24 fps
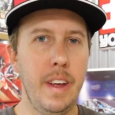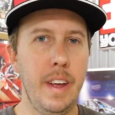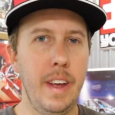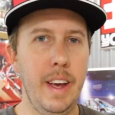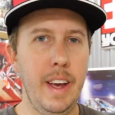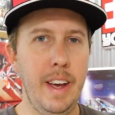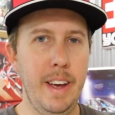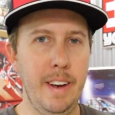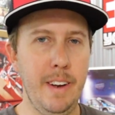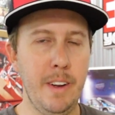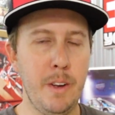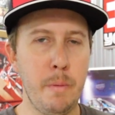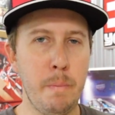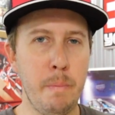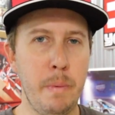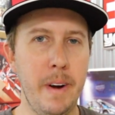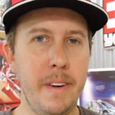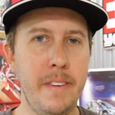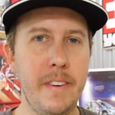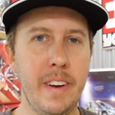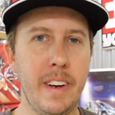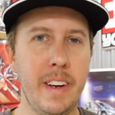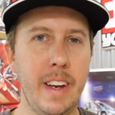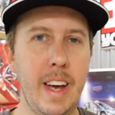and it's
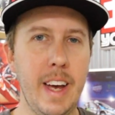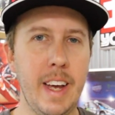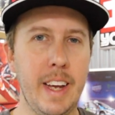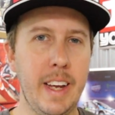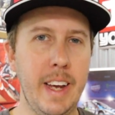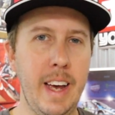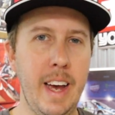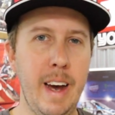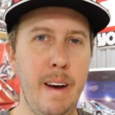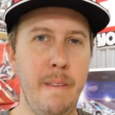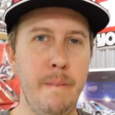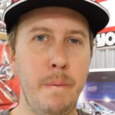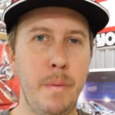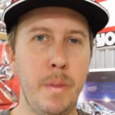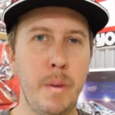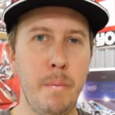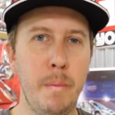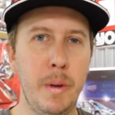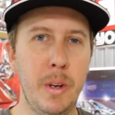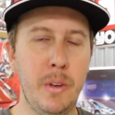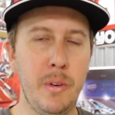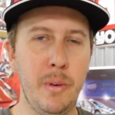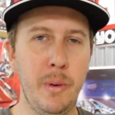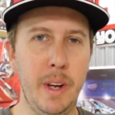bridging that gap
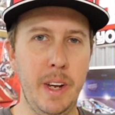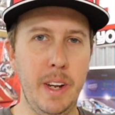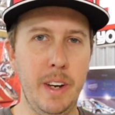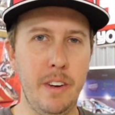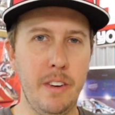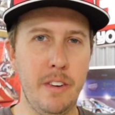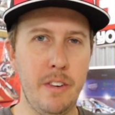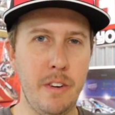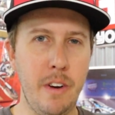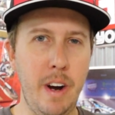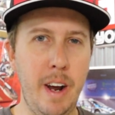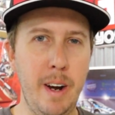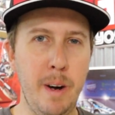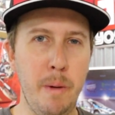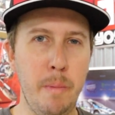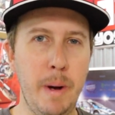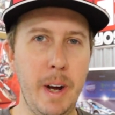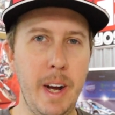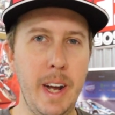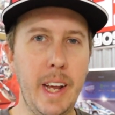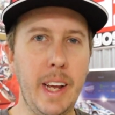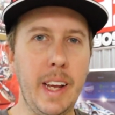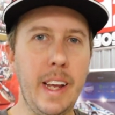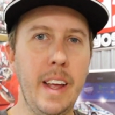between a Strider
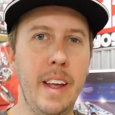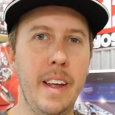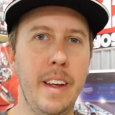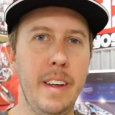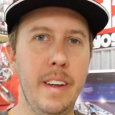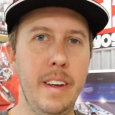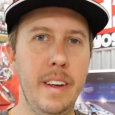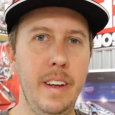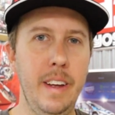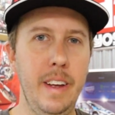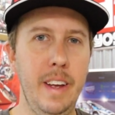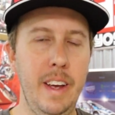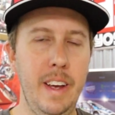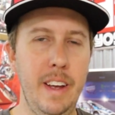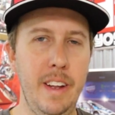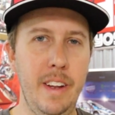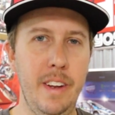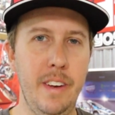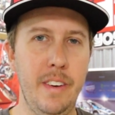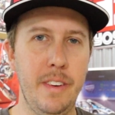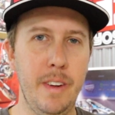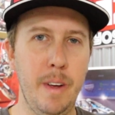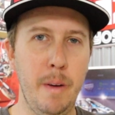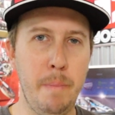bike
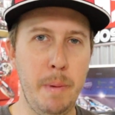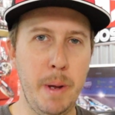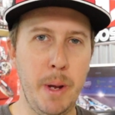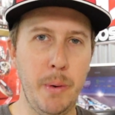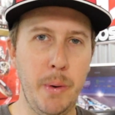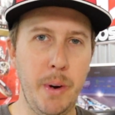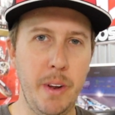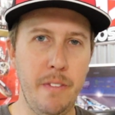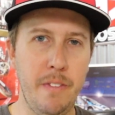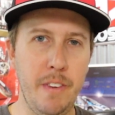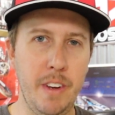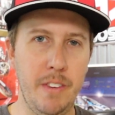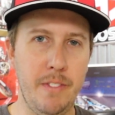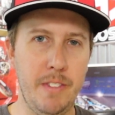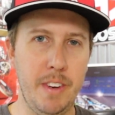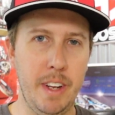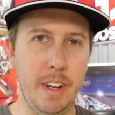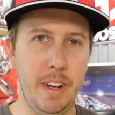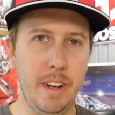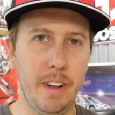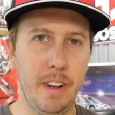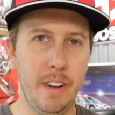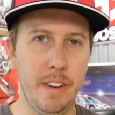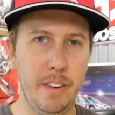and a Pee Wee
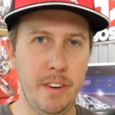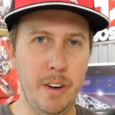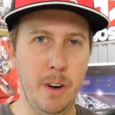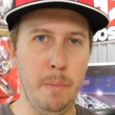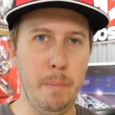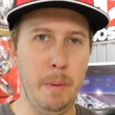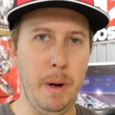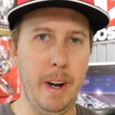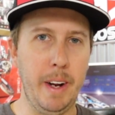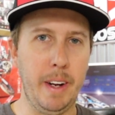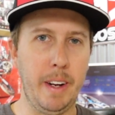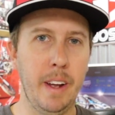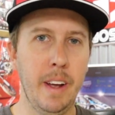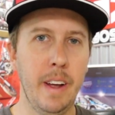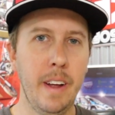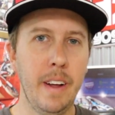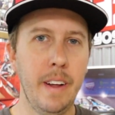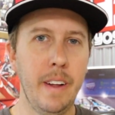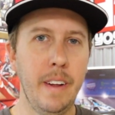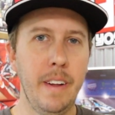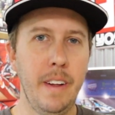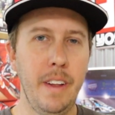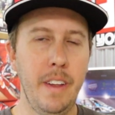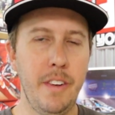50 dirt bike.
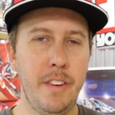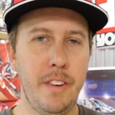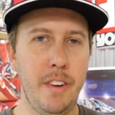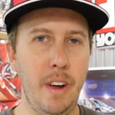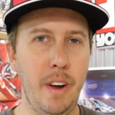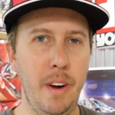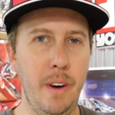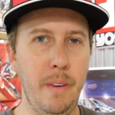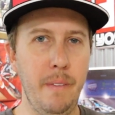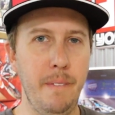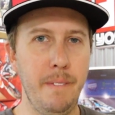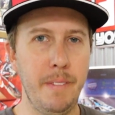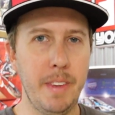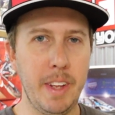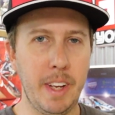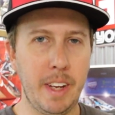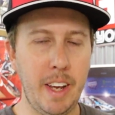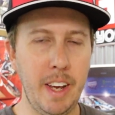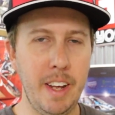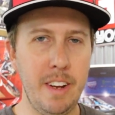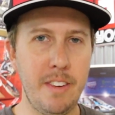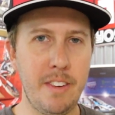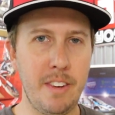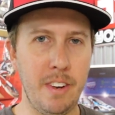So the
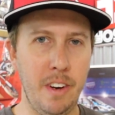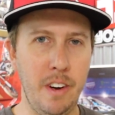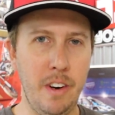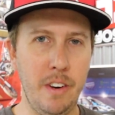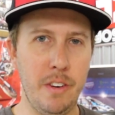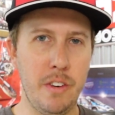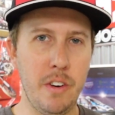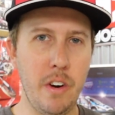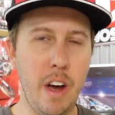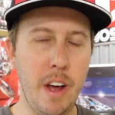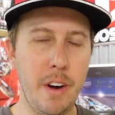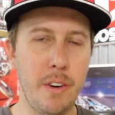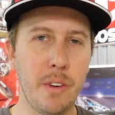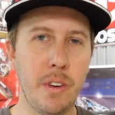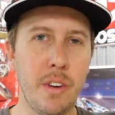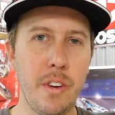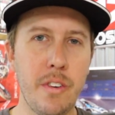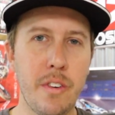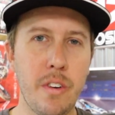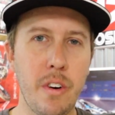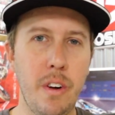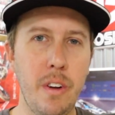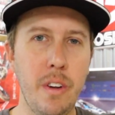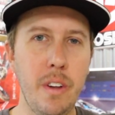kids learn throttle
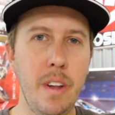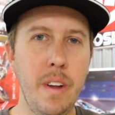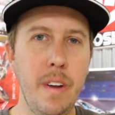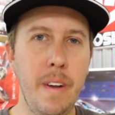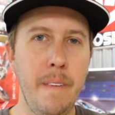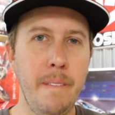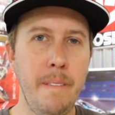control.